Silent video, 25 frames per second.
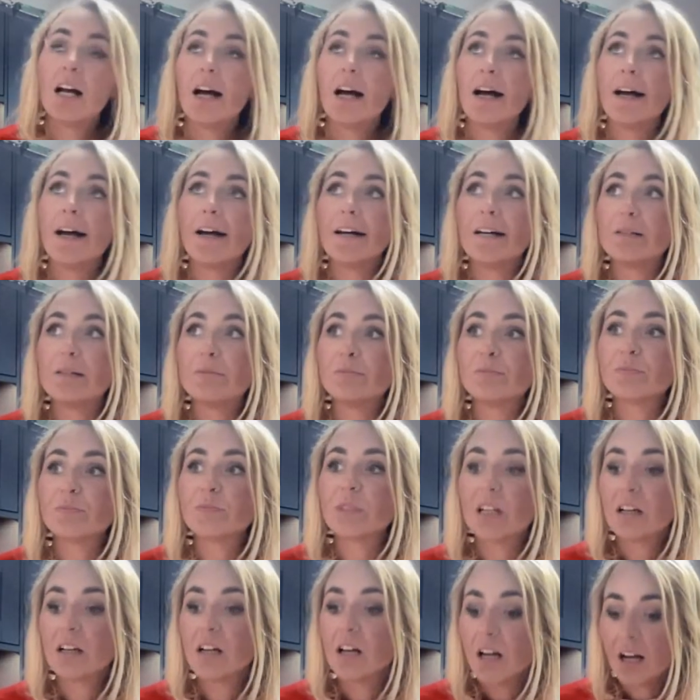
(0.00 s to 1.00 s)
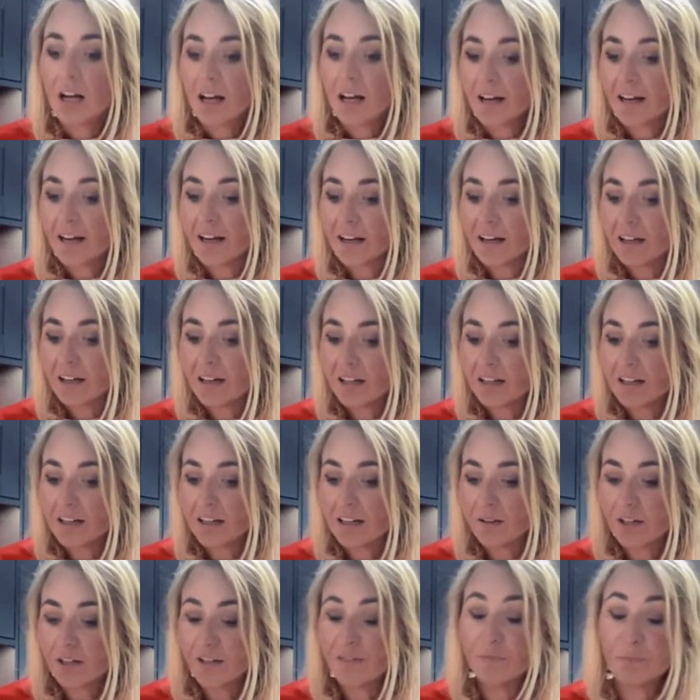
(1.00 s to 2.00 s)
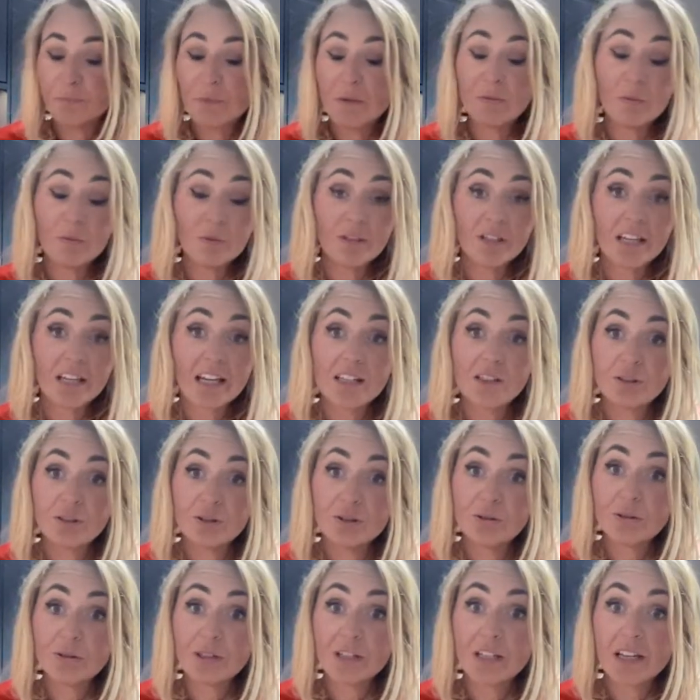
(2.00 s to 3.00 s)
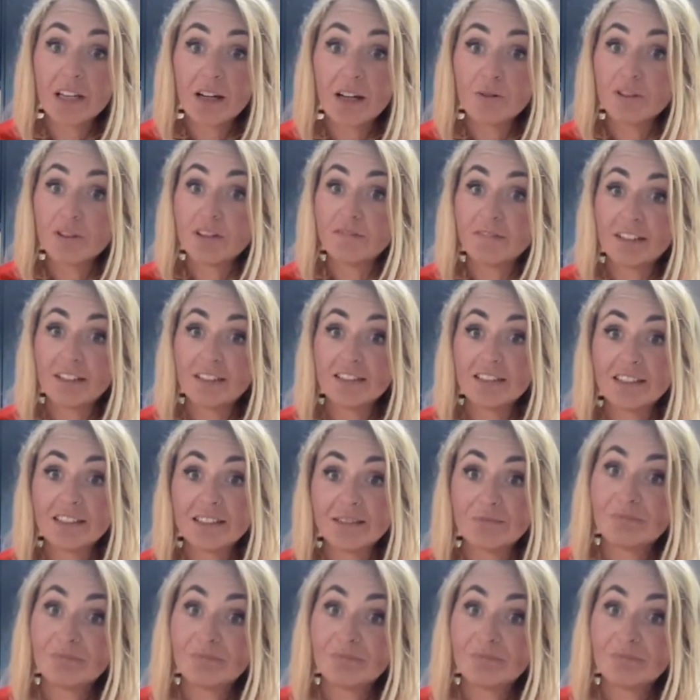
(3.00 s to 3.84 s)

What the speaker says: If people want to get in touch with you, how do they find you?